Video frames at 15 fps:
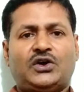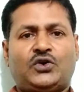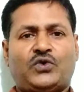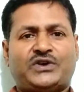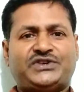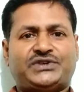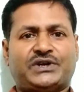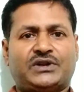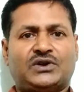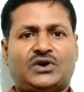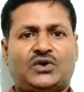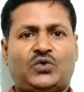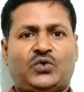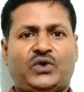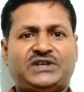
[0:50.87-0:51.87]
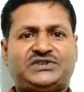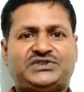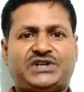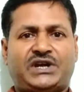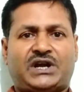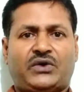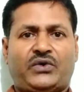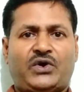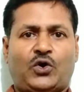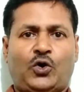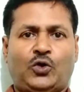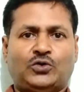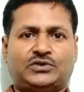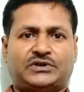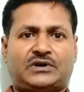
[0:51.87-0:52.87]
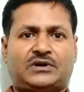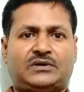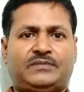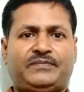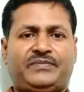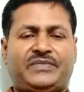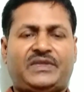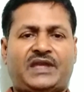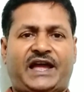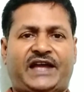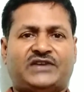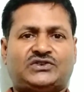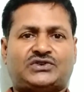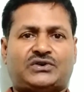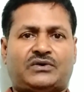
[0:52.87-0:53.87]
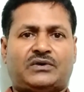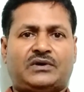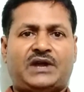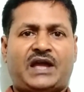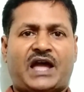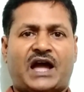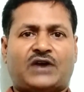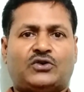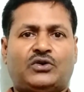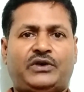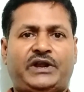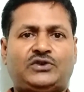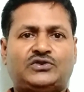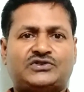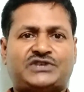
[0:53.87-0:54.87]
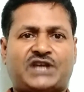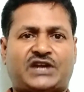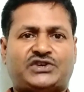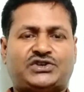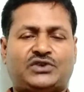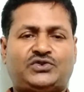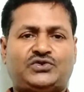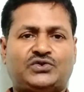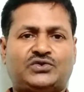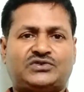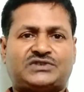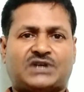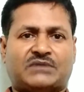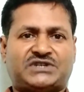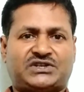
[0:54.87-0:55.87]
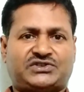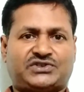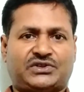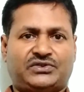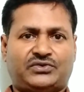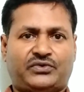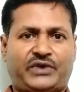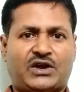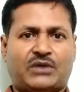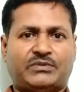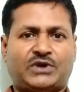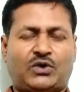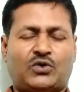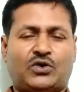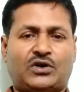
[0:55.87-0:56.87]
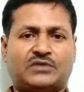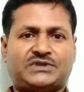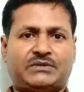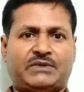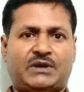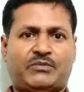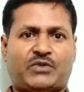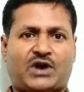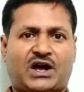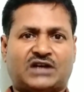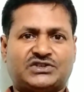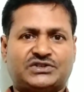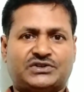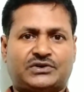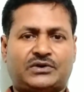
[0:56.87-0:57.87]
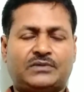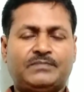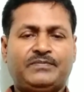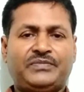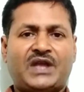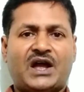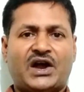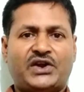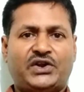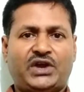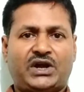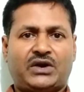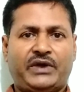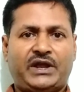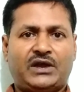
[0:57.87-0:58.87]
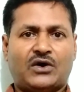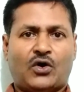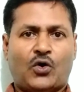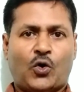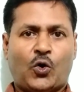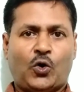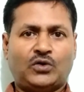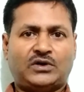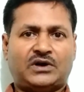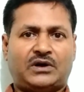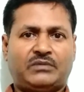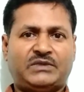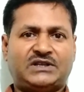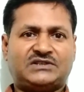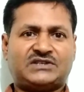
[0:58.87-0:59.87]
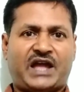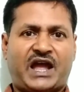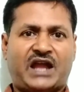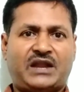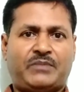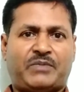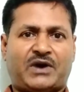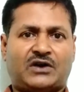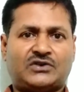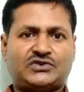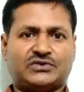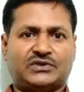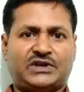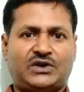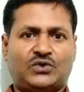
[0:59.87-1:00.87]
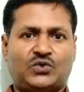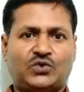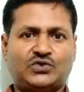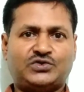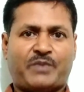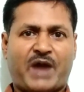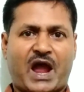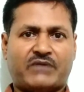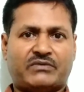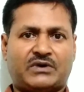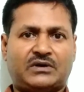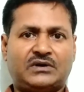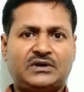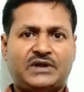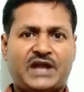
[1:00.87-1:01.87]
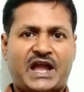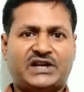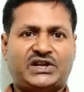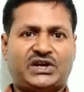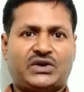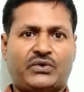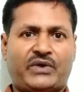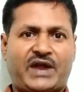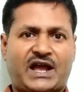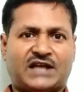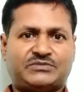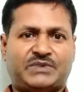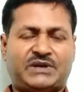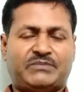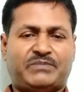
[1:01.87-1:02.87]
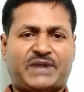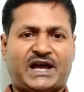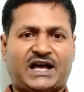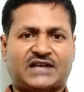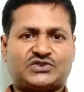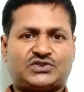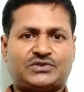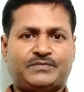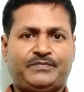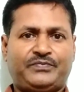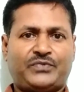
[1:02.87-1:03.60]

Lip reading: Question: who is decree holder? Answer: according to Section 2, Subsection 3 of the Code of Civil Procedure, decree holder means any person in whose favor a decree has been passed